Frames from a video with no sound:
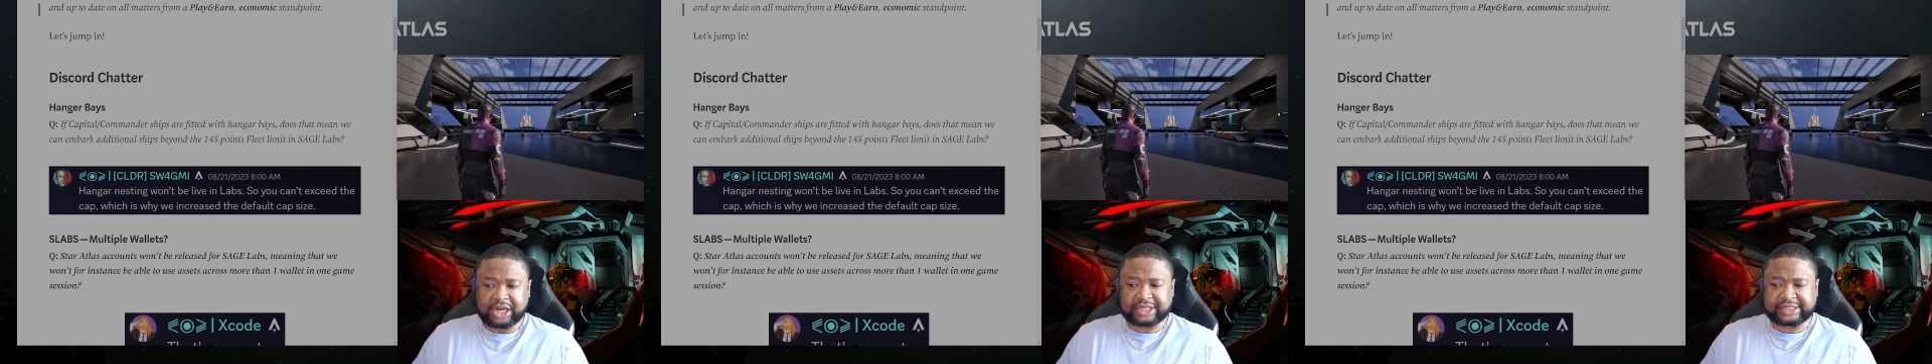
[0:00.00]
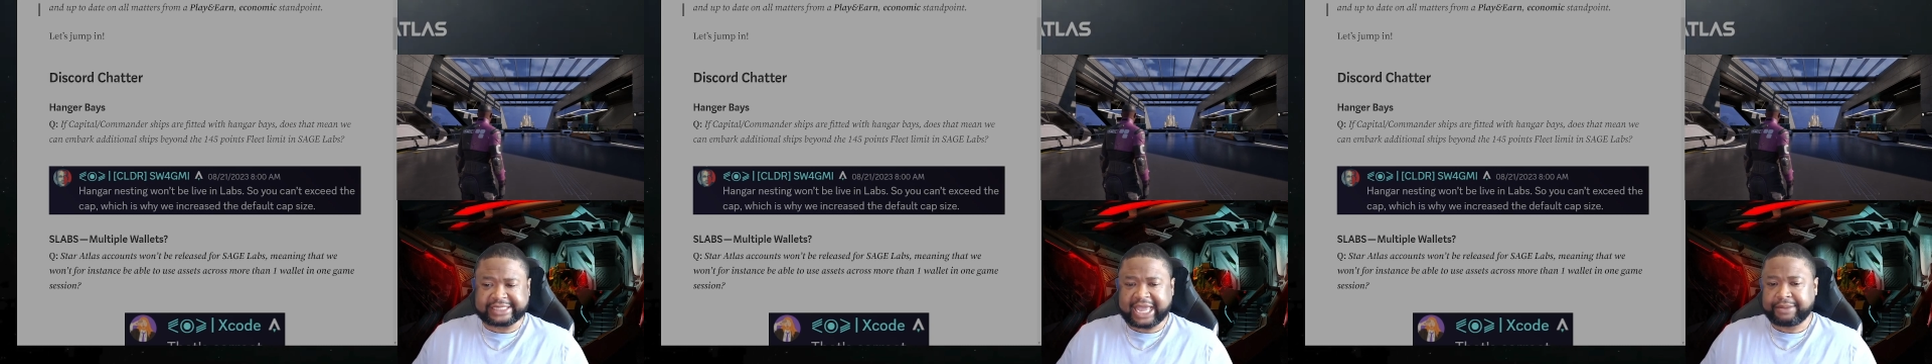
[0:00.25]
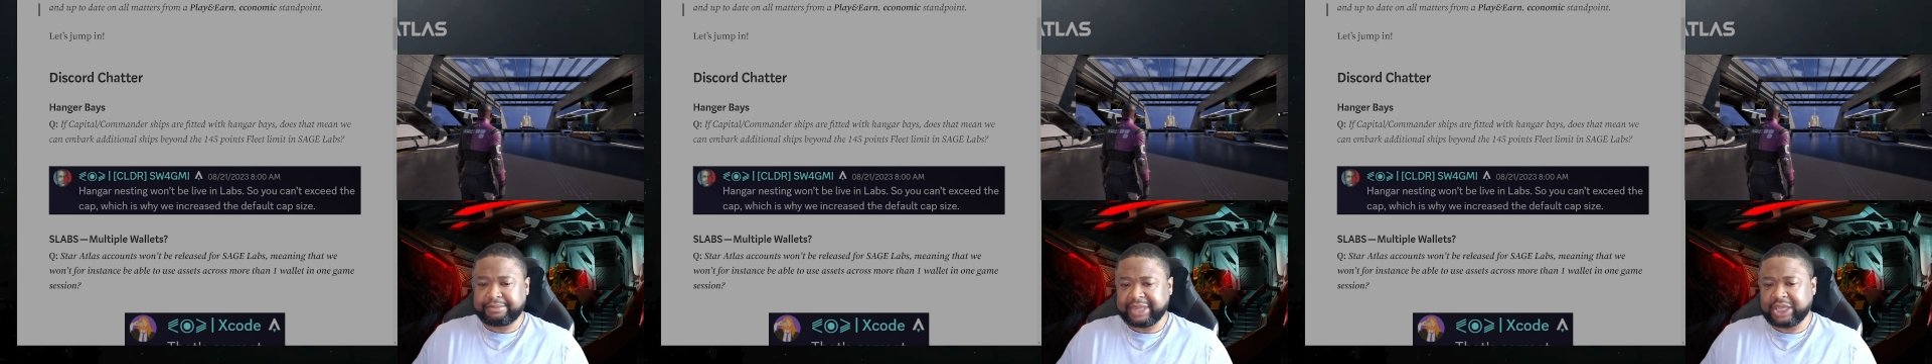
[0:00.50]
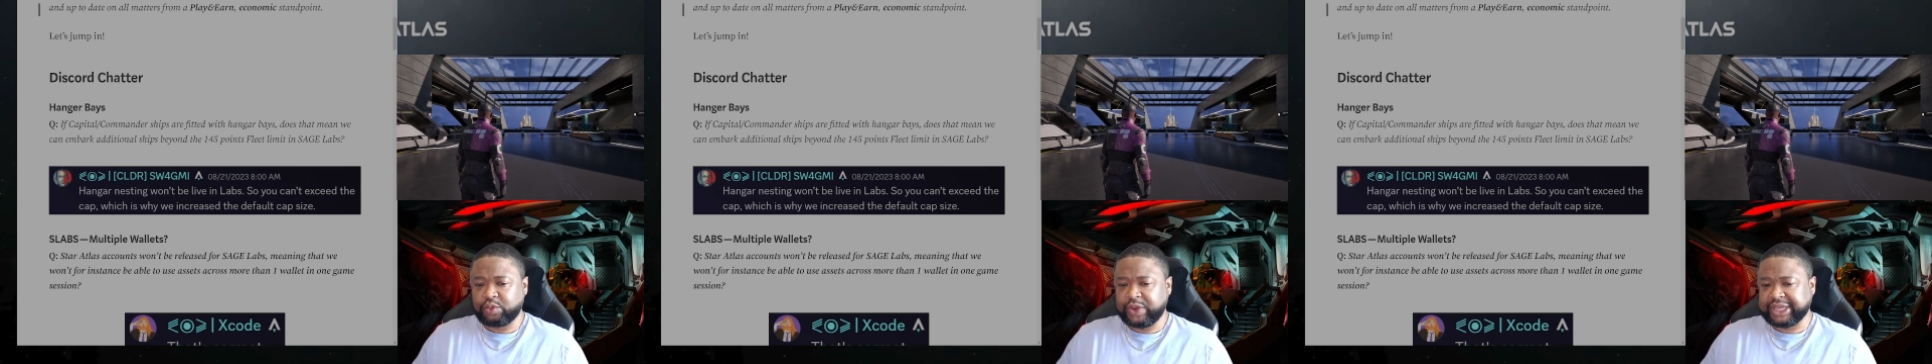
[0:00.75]
does that
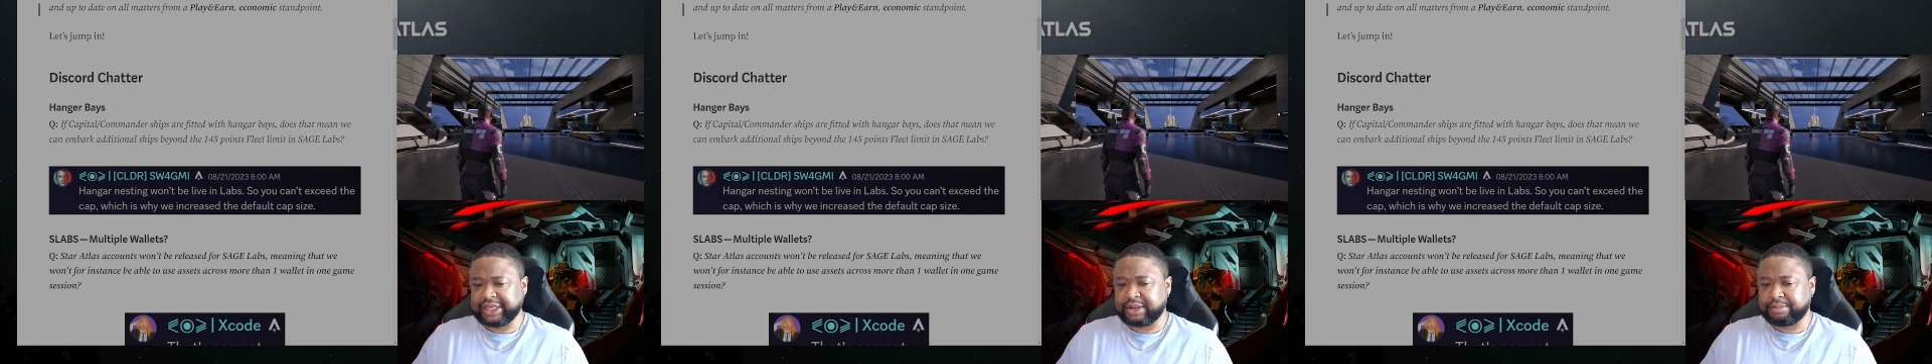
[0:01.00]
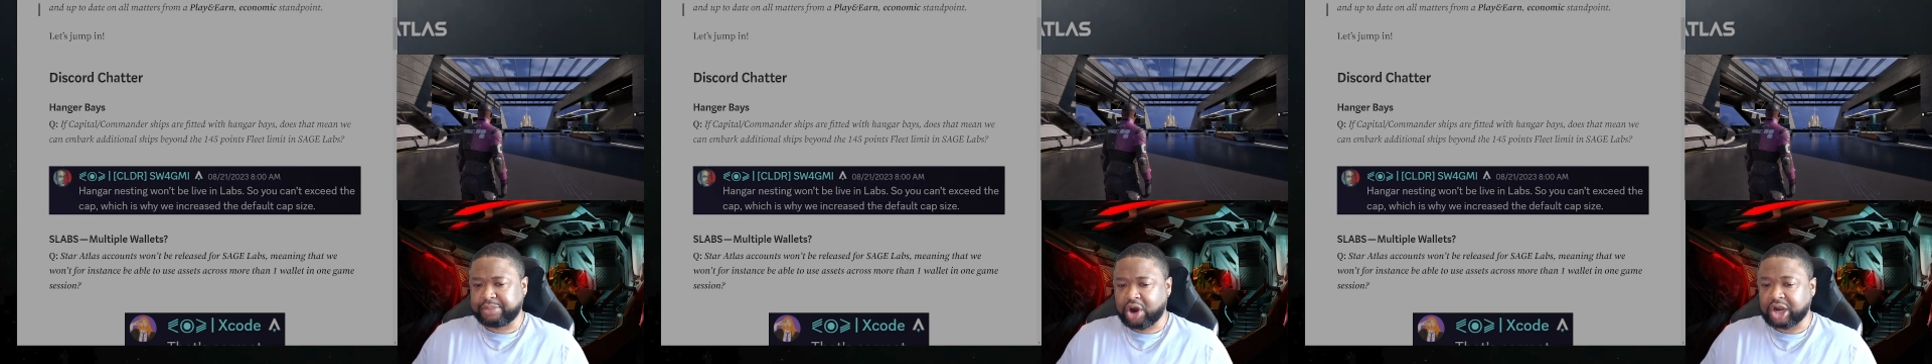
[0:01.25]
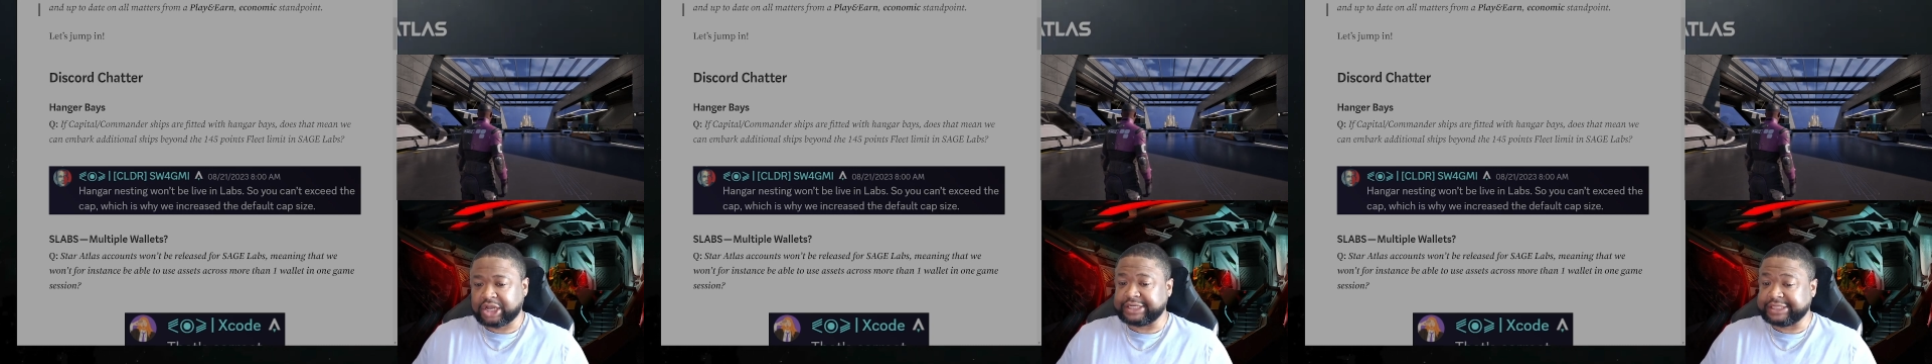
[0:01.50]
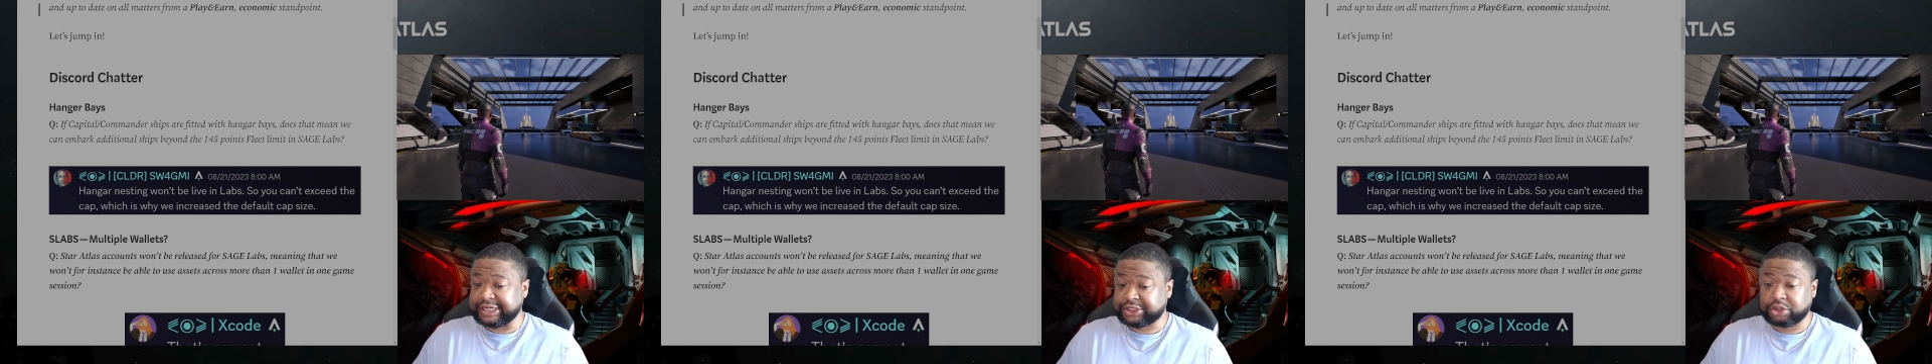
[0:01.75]
mean we can embark
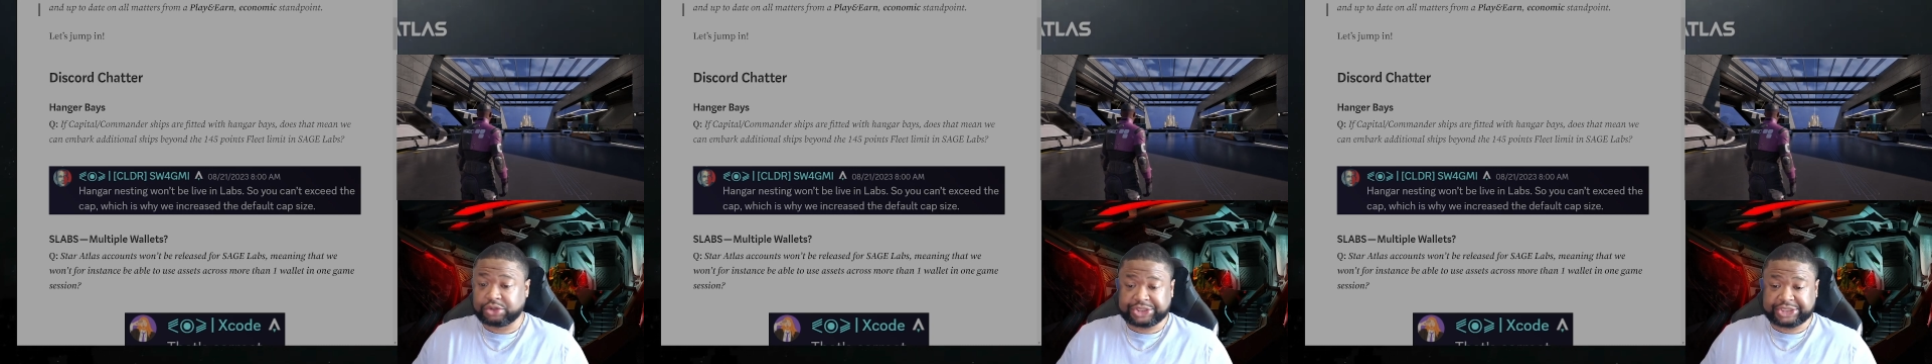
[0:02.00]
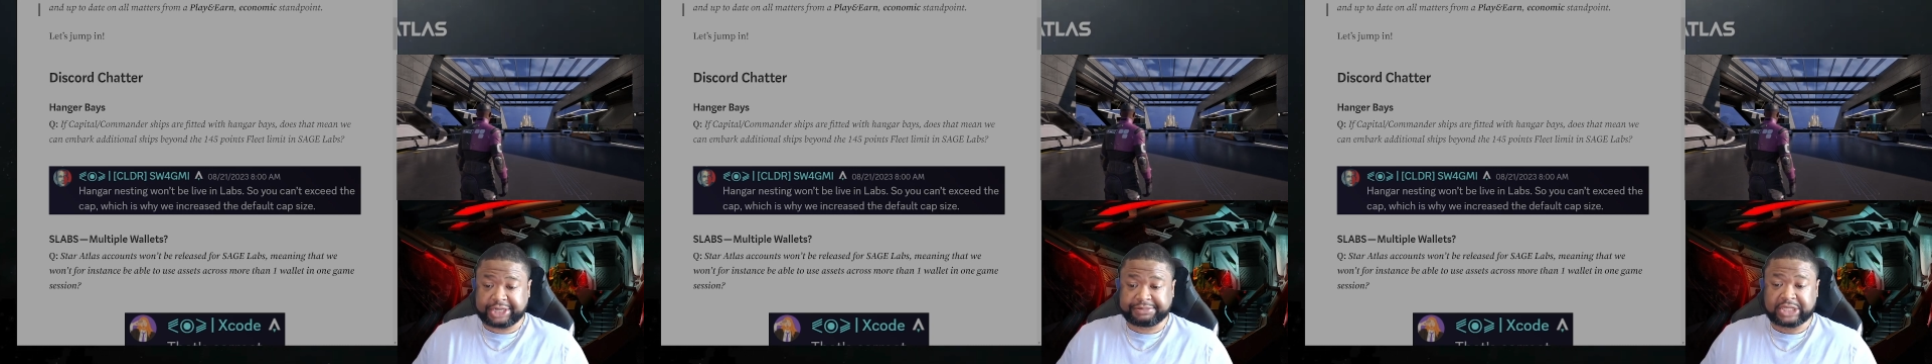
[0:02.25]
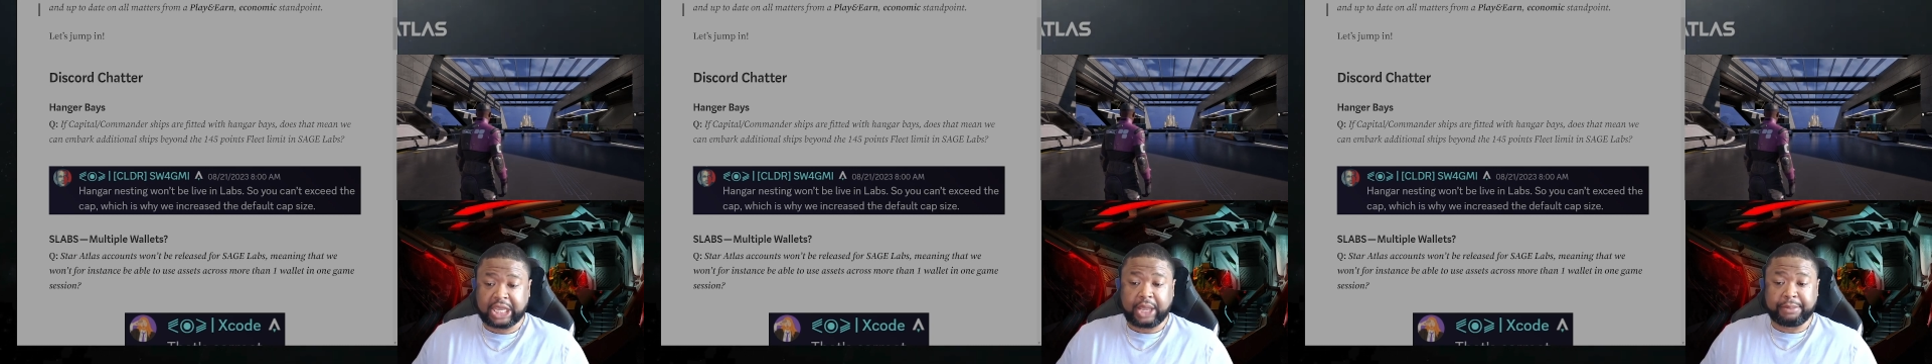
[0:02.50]
additional ships